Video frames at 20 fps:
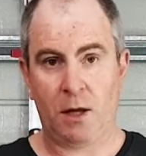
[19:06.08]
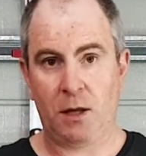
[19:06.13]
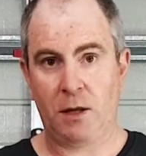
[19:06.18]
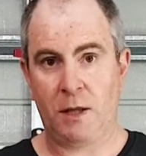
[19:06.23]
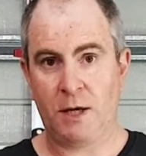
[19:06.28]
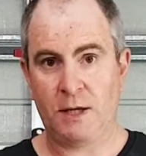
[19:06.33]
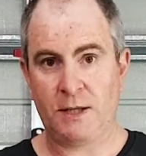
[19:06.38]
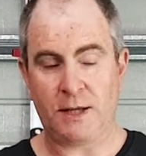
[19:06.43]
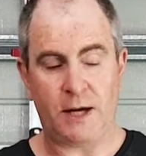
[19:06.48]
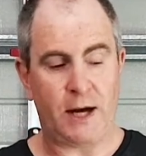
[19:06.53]

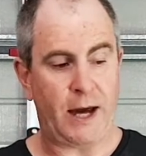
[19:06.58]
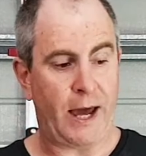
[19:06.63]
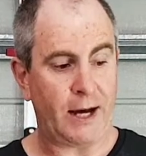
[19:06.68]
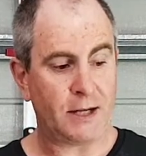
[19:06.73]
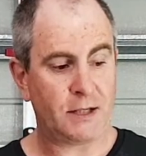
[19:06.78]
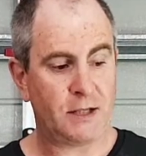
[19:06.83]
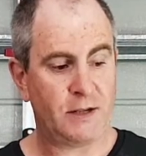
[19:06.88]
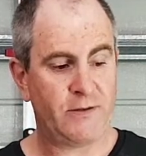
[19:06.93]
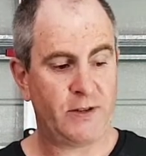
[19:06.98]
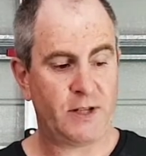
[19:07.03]

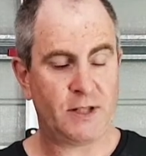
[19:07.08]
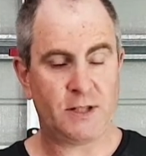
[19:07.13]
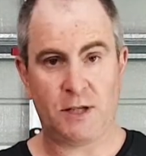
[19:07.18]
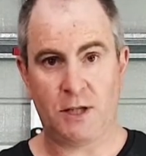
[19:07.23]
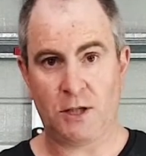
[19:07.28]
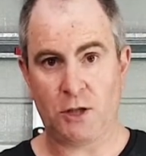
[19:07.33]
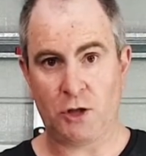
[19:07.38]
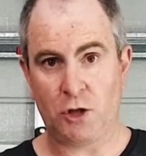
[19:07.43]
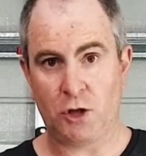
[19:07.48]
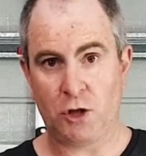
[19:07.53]
active
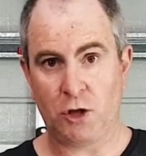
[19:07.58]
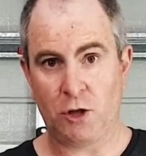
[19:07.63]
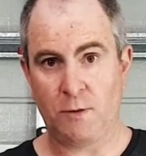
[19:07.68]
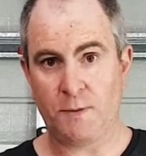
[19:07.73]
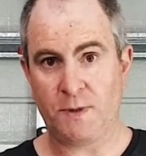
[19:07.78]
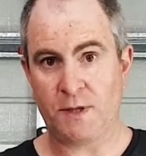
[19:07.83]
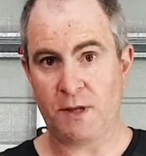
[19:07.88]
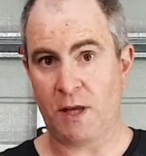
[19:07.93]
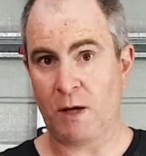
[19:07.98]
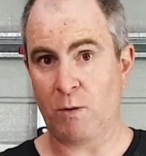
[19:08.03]
extension
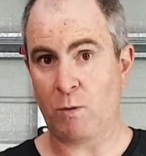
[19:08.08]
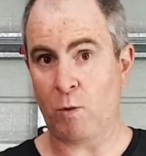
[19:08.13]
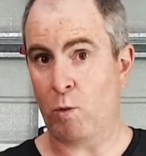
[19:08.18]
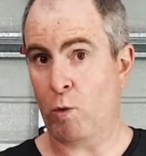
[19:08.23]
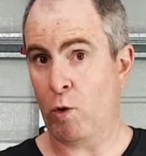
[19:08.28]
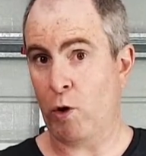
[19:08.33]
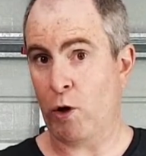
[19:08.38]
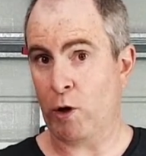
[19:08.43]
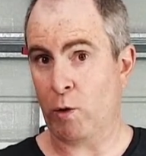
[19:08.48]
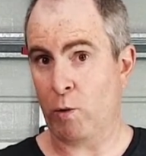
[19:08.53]
tubes, so they will
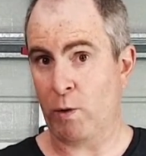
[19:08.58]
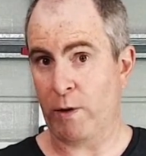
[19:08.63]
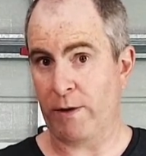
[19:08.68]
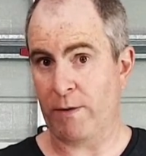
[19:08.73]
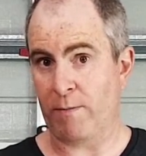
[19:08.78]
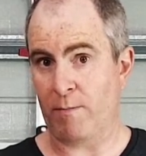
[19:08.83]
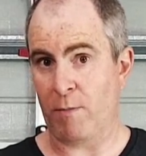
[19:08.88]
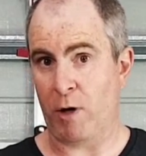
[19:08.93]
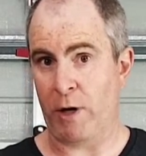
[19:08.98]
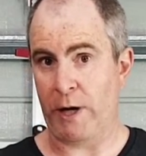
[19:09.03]
work
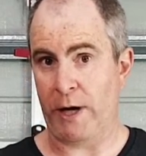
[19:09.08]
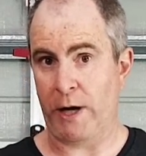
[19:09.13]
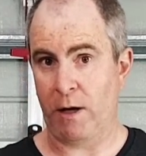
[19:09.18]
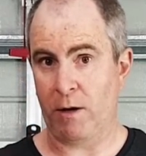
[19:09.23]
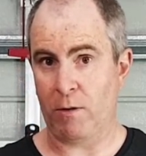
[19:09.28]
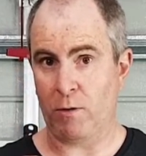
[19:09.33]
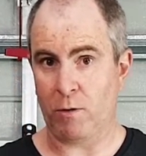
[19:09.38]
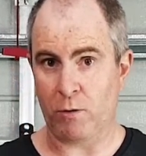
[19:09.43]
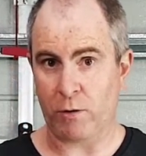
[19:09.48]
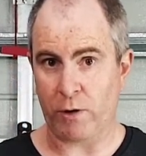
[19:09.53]
with my
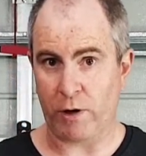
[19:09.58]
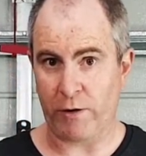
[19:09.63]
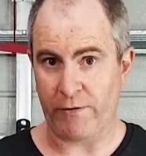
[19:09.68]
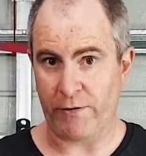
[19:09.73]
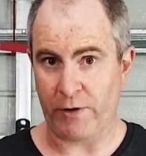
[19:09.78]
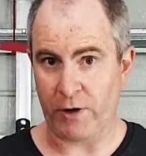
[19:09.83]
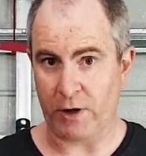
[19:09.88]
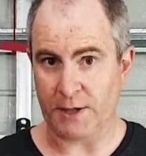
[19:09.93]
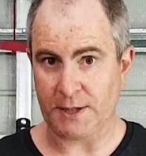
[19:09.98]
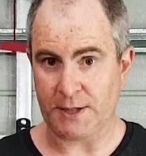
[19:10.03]

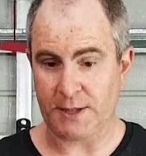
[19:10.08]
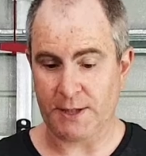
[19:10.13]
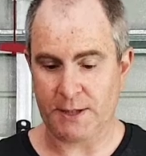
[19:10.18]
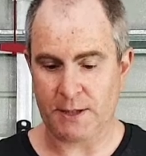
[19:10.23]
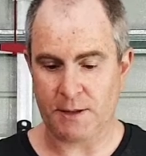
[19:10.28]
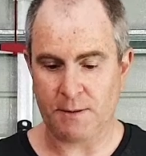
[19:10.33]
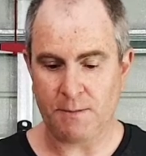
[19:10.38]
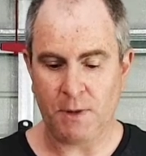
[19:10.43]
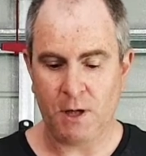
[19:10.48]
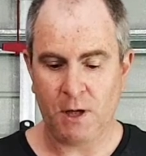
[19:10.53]
autofocus
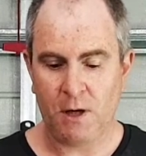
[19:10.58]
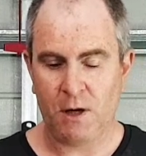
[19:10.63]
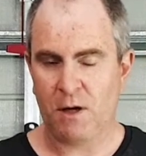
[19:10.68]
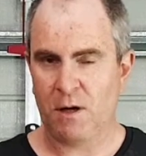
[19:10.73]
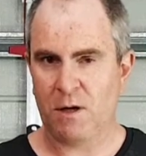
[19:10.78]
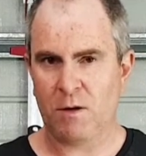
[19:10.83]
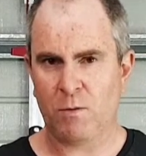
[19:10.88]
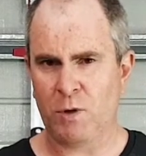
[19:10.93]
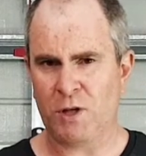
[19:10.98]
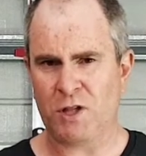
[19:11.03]
system,
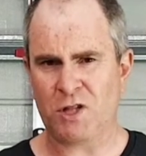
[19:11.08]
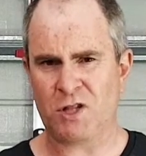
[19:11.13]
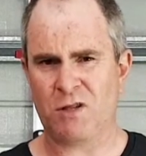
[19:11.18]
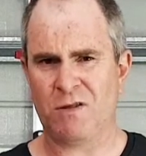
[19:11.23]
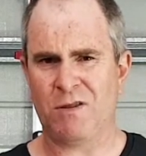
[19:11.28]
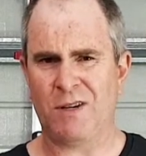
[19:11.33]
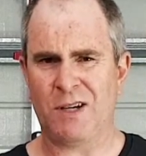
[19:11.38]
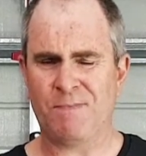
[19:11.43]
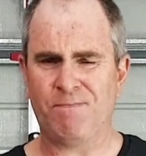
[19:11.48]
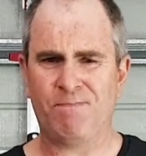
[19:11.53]

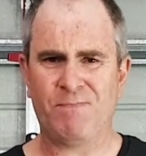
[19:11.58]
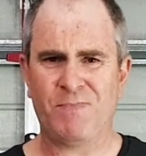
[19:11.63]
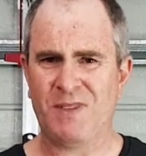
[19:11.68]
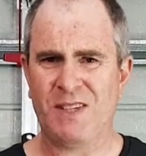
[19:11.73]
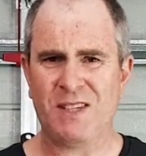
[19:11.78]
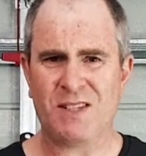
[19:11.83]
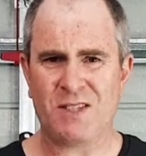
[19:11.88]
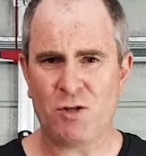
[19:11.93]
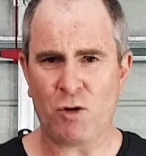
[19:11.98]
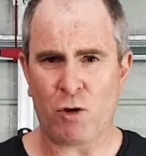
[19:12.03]
which
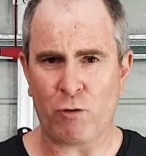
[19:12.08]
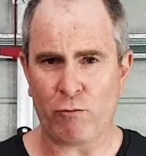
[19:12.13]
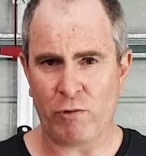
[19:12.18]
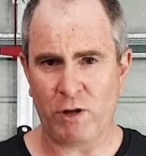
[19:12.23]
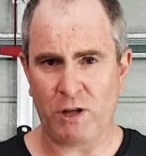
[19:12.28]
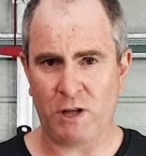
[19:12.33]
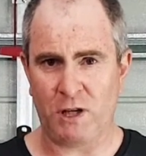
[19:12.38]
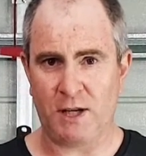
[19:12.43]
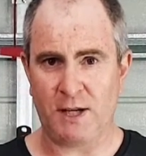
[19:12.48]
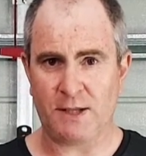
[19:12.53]
is not
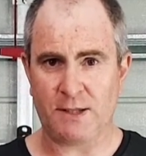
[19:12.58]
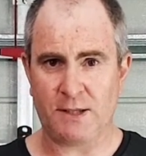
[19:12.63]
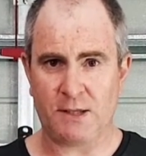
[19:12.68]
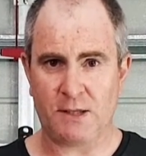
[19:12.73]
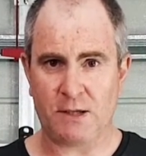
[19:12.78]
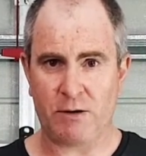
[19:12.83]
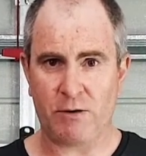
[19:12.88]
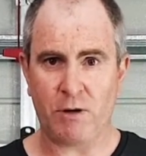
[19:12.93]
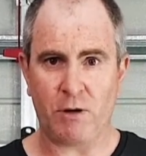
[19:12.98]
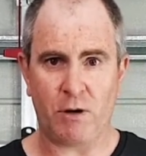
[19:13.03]
really
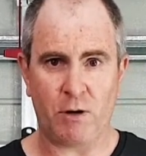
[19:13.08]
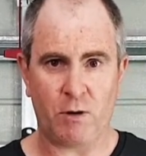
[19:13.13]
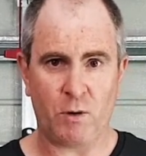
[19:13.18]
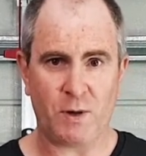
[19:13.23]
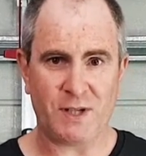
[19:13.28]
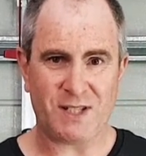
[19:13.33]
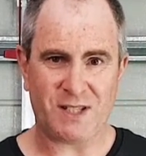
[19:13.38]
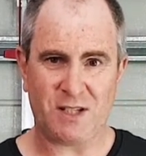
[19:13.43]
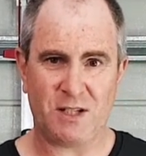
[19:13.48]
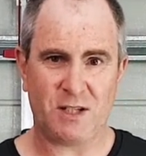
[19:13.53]
necessary. I
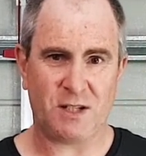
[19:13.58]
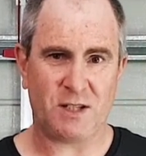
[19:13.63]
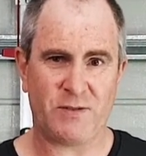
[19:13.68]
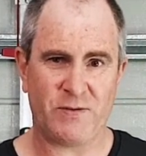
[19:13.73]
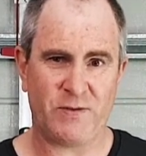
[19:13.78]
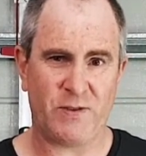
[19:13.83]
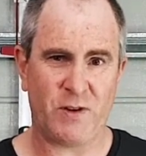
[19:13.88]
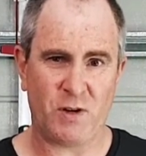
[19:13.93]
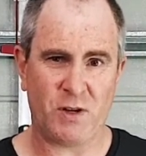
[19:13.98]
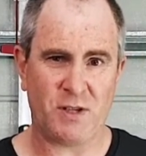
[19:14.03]
always suggest
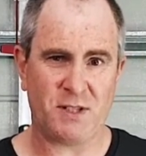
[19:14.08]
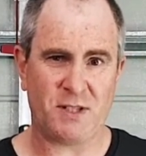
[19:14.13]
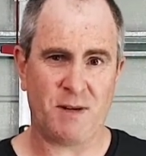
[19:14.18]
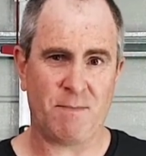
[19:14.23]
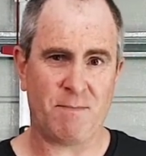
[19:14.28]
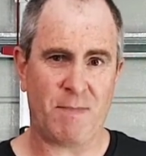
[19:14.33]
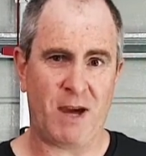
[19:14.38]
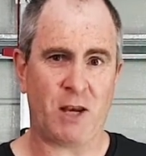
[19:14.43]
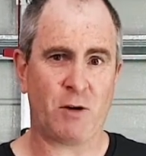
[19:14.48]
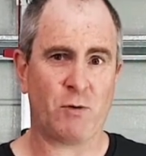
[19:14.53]

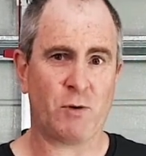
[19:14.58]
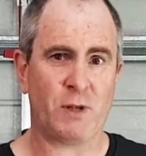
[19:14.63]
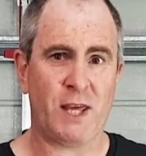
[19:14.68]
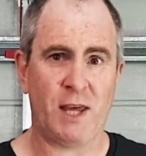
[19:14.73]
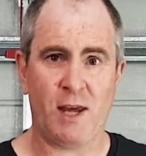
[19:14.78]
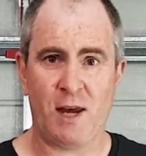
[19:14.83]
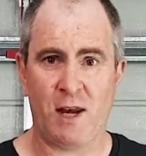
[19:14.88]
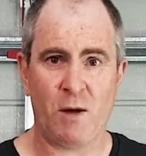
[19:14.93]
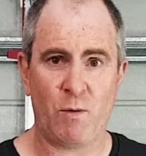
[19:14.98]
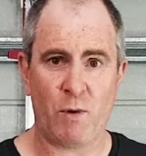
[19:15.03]
focusing
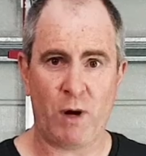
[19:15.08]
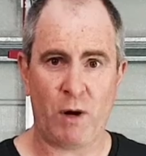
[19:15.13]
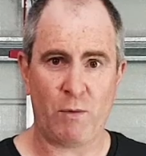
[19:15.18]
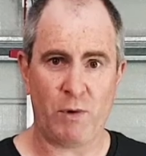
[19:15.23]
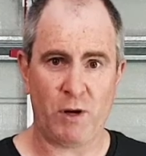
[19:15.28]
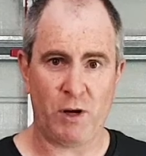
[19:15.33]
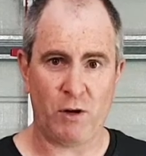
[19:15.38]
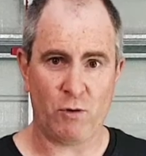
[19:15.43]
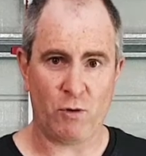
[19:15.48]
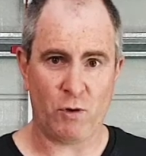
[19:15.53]
manually anyway
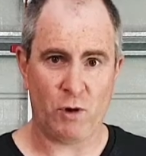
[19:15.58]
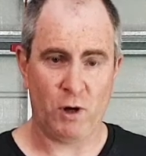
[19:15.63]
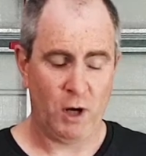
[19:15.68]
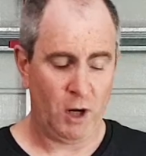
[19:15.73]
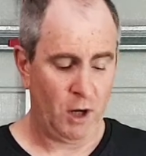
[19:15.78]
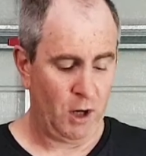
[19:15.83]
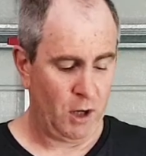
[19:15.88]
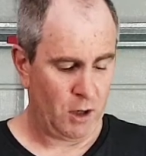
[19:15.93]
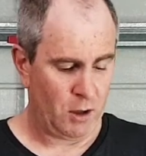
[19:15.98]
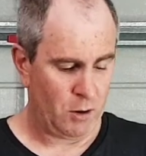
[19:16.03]
when
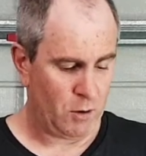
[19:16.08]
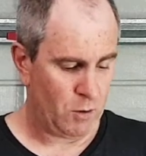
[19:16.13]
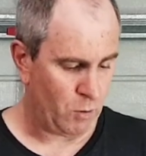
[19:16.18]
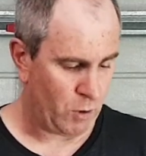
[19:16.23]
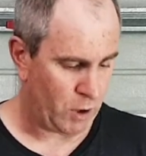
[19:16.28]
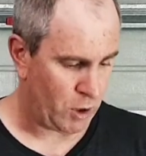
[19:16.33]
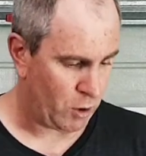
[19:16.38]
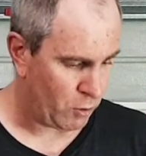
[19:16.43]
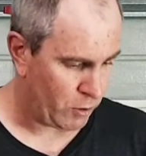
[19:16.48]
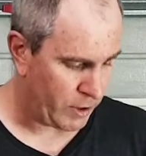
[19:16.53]

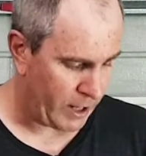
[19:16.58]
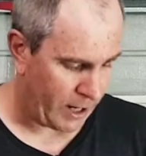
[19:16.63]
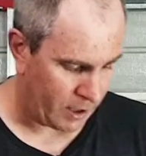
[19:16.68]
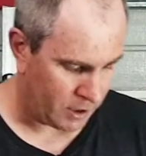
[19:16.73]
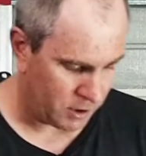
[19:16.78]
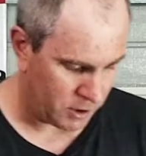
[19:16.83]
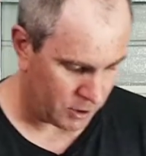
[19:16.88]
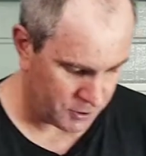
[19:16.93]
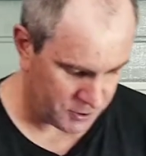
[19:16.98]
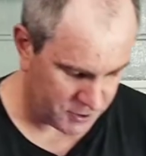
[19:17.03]
you're that
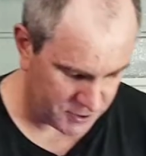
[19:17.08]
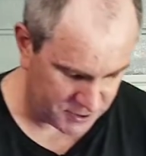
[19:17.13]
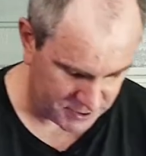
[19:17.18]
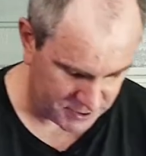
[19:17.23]
close to